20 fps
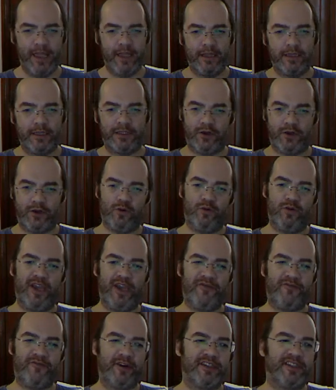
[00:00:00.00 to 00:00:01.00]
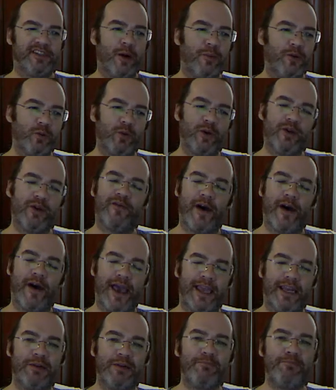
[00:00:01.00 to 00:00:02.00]
So if, for example, we
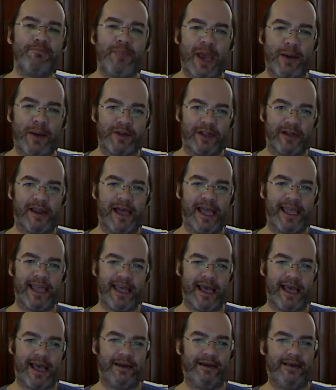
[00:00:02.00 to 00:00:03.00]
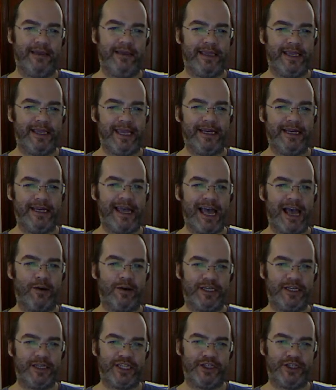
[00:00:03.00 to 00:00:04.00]
find peptidoglycan in our
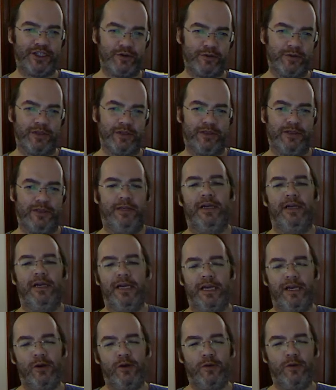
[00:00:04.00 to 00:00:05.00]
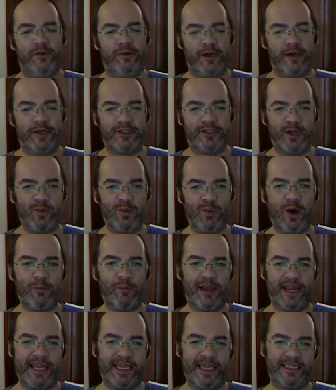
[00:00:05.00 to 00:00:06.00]
tissues, there's only one
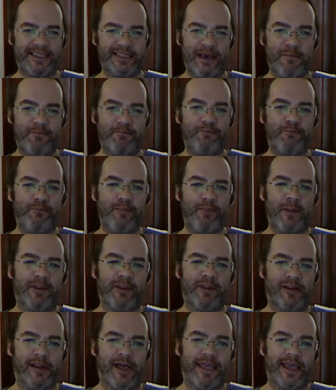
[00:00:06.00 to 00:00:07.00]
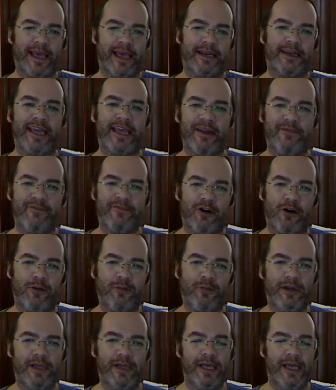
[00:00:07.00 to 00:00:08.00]
place that peptidoglycan came from.
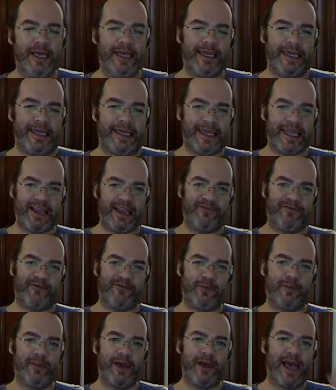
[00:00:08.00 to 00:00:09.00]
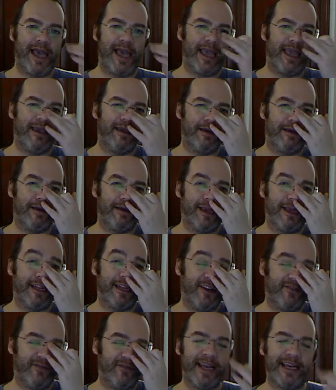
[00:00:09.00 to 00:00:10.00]
It came from an
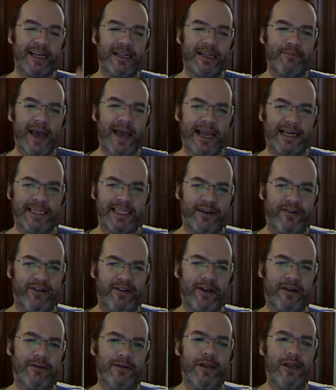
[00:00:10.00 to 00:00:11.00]
invading bacteria.